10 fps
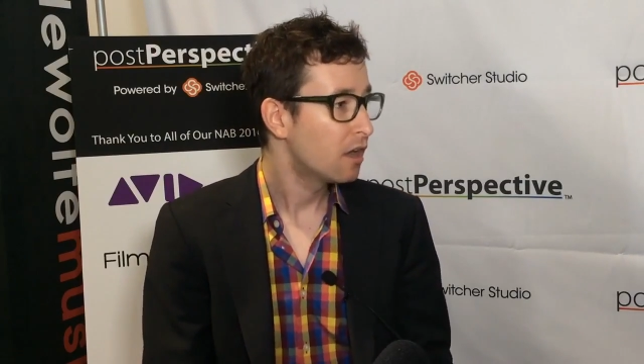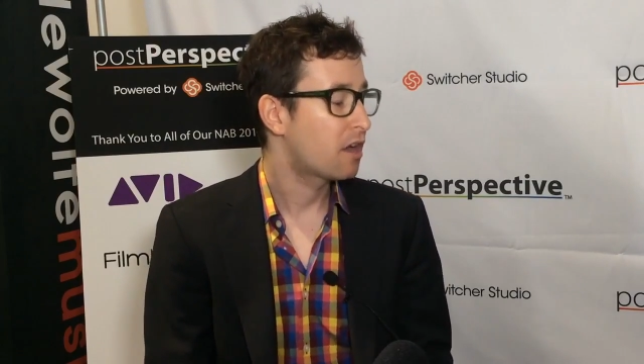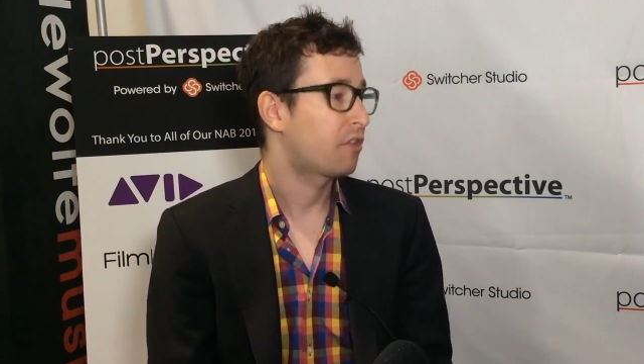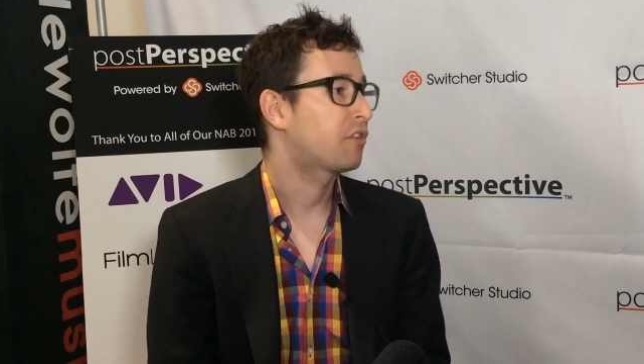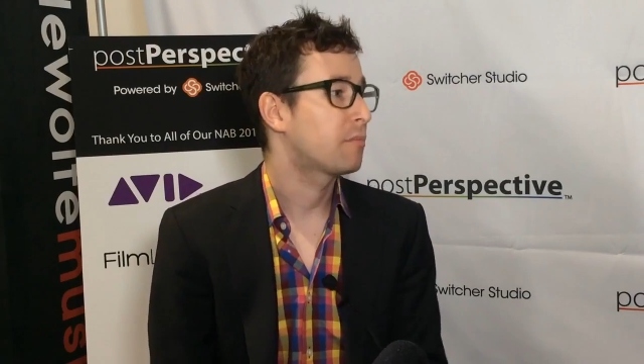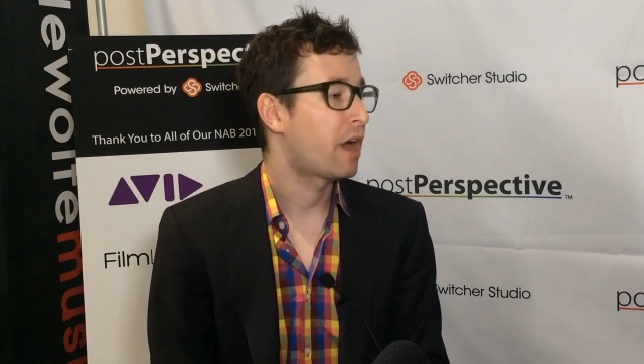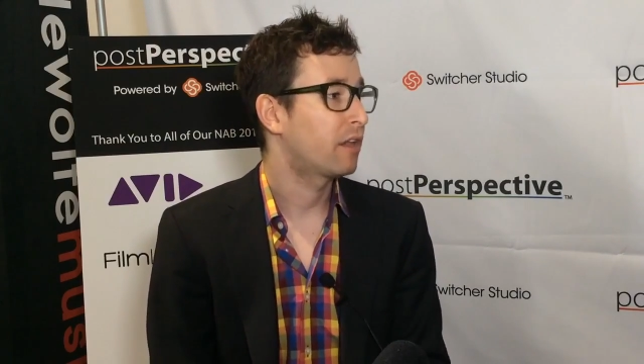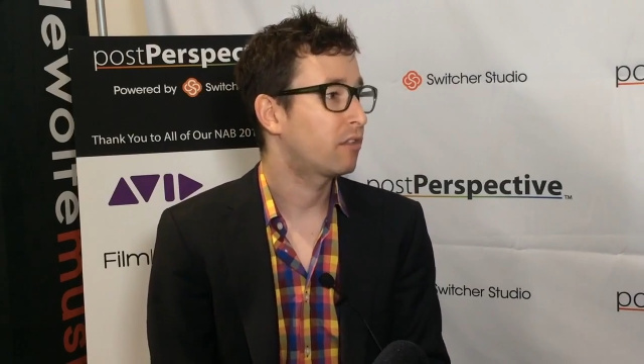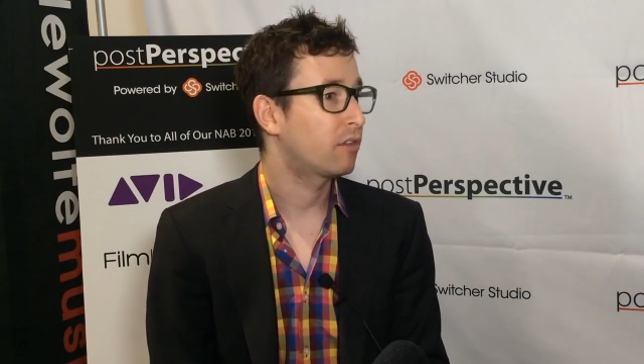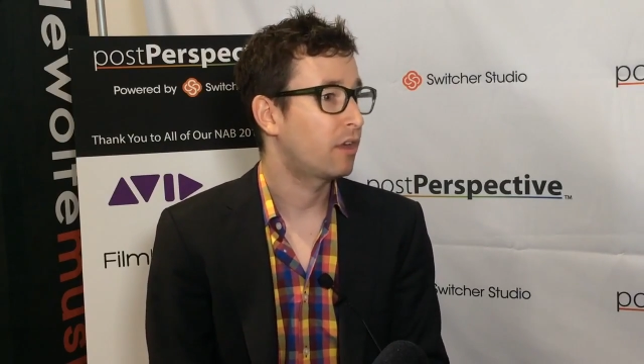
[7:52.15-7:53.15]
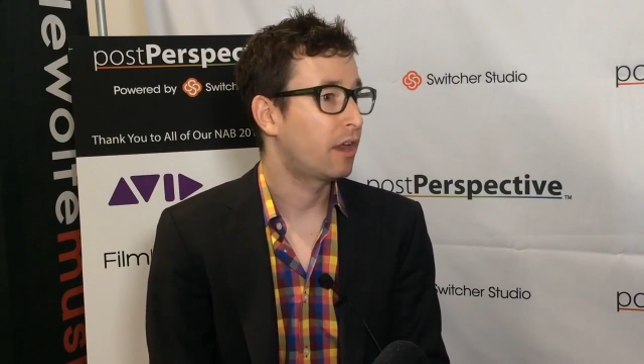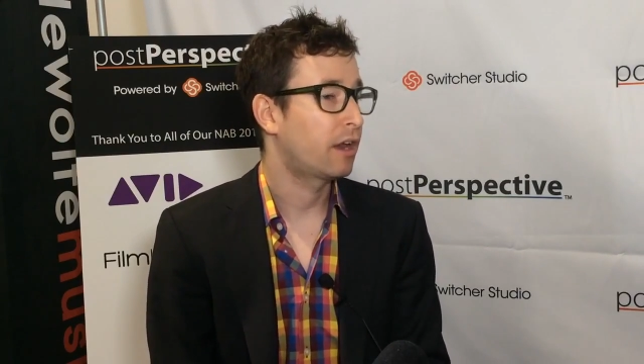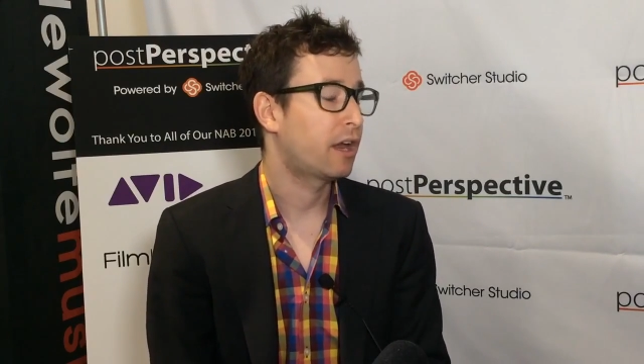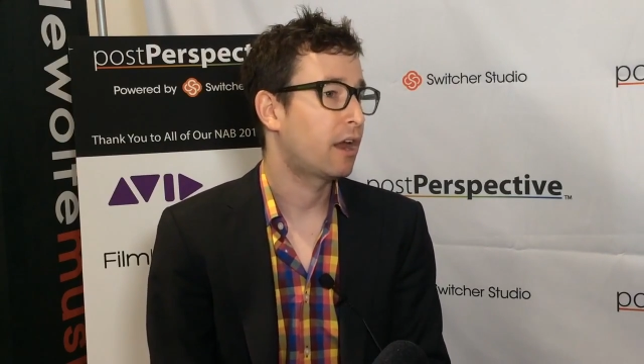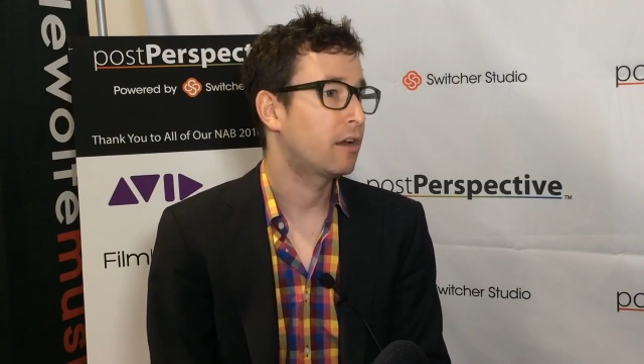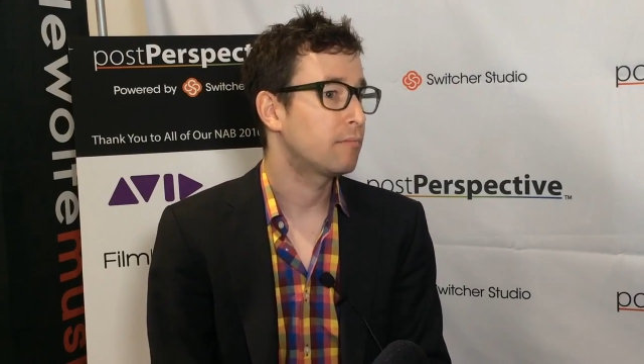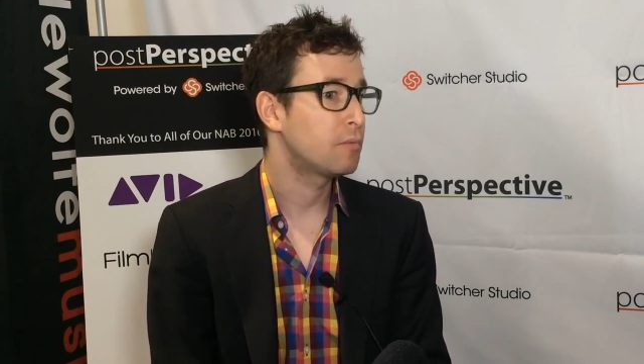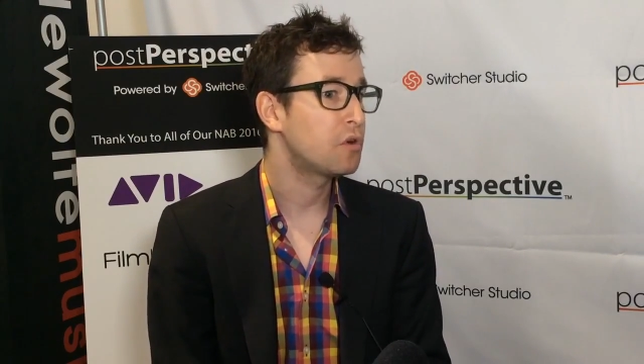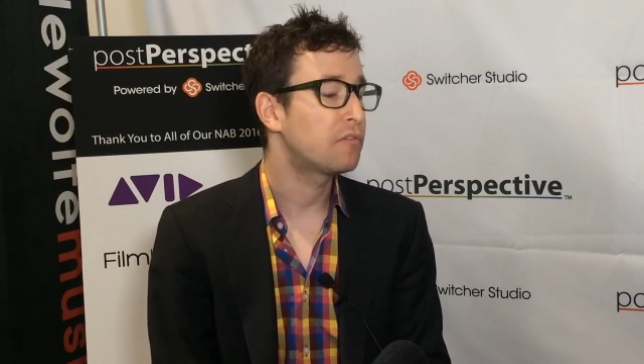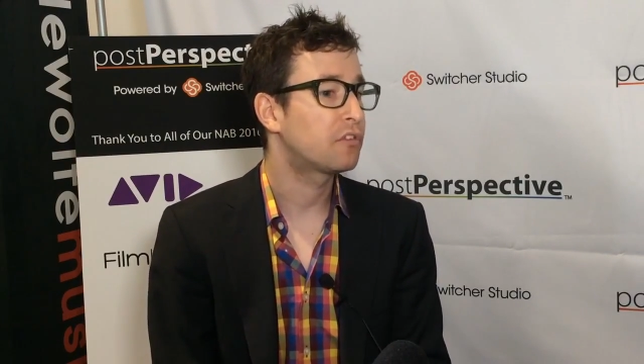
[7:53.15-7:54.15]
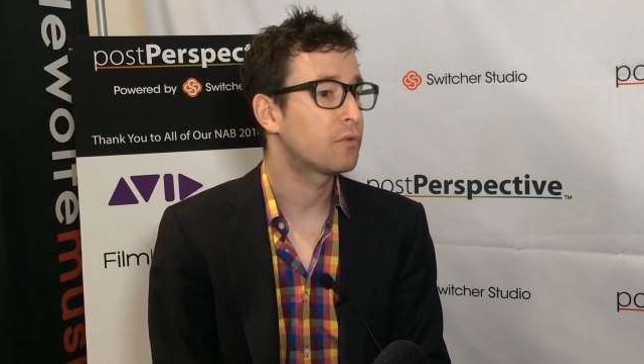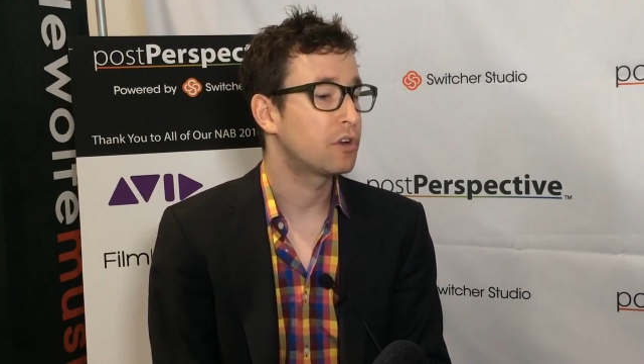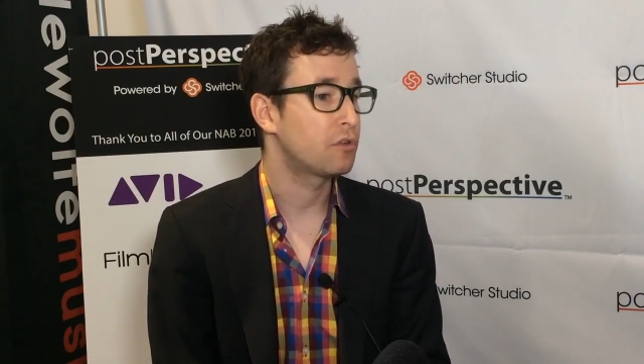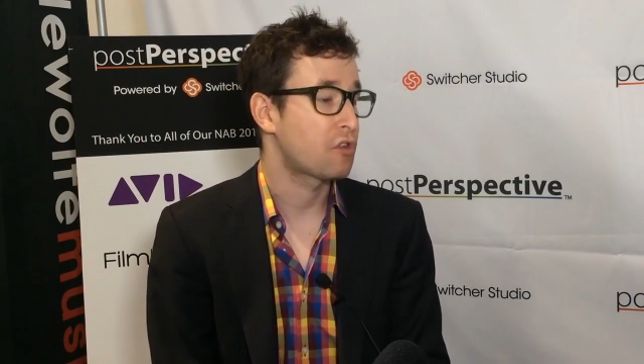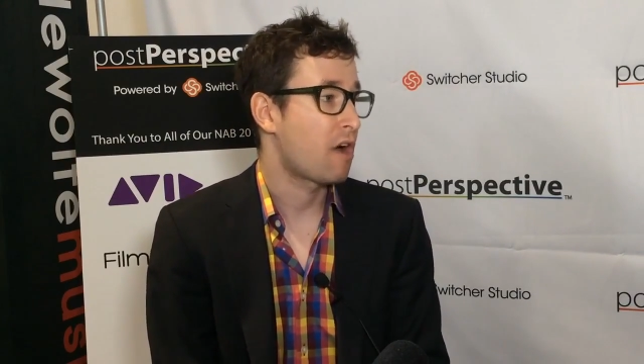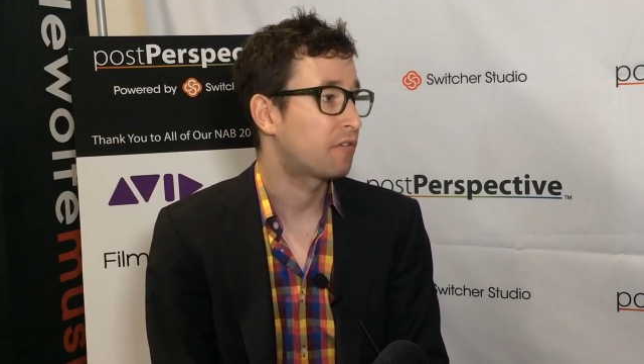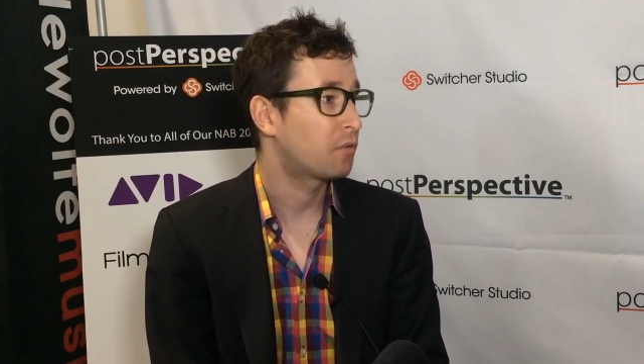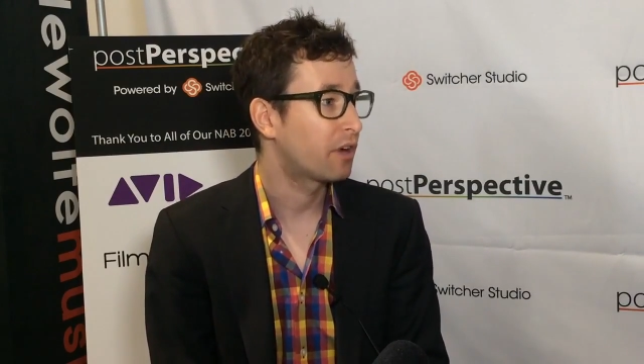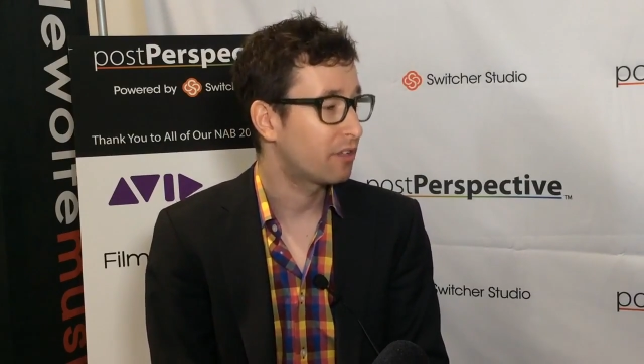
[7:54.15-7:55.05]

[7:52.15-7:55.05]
customize and move to a new software.